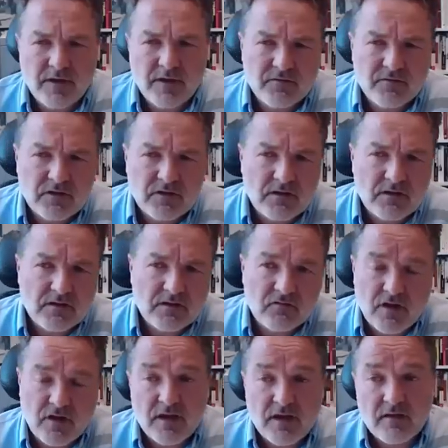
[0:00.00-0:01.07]
we have seen a
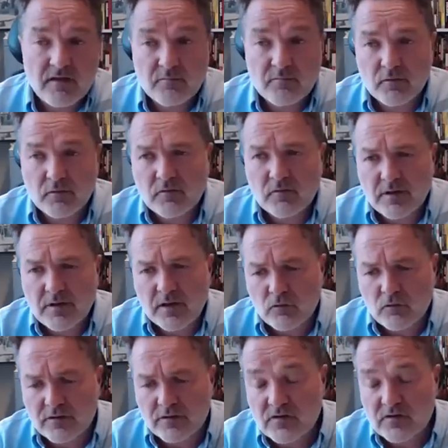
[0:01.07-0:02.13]
change
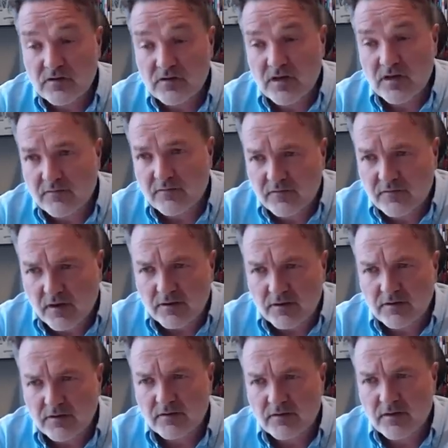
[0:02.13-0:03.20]
possibly on the TDF
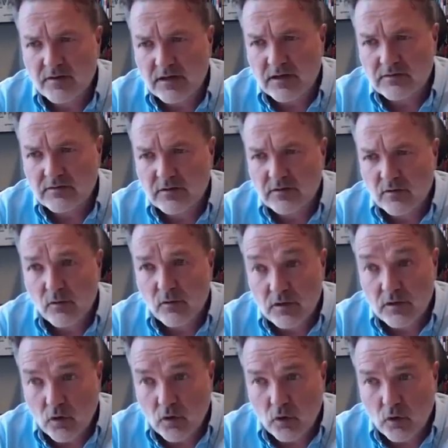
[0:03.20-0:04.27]
side, that
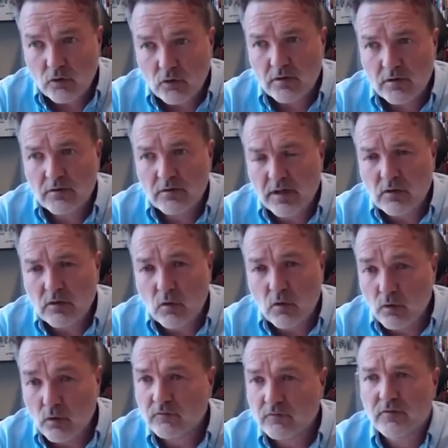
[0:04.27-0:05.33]
early on they
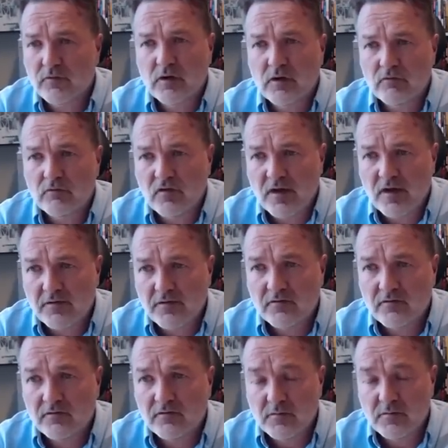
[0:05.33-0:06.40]
called for
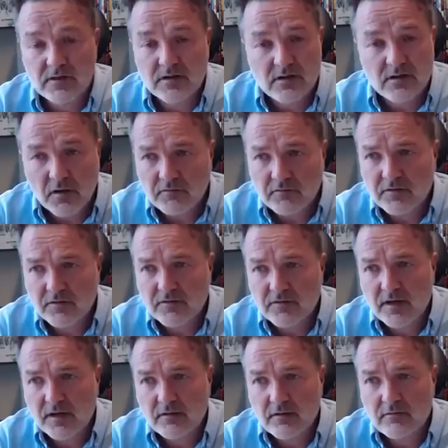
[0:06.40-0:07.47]
negotiations immediately after
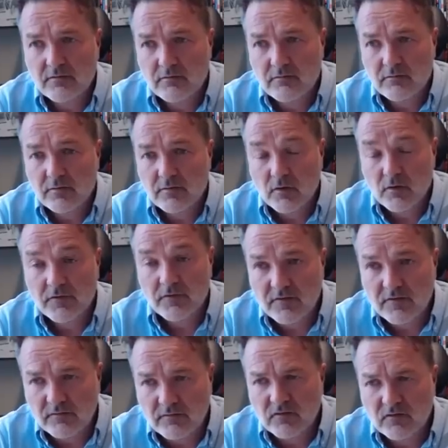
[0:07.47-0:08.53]
the
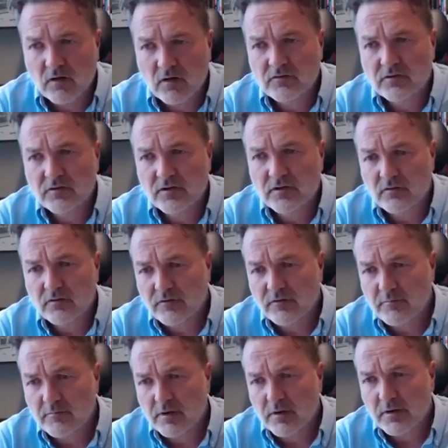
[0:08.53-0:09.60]
offensive started in
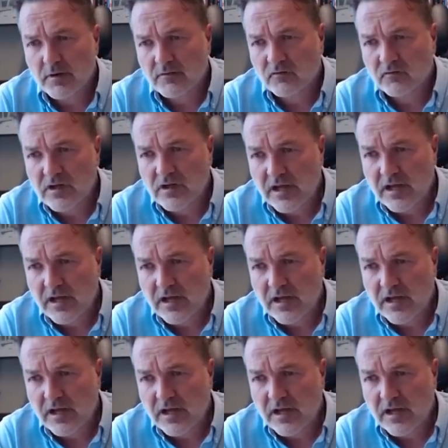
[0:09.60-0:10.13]
November last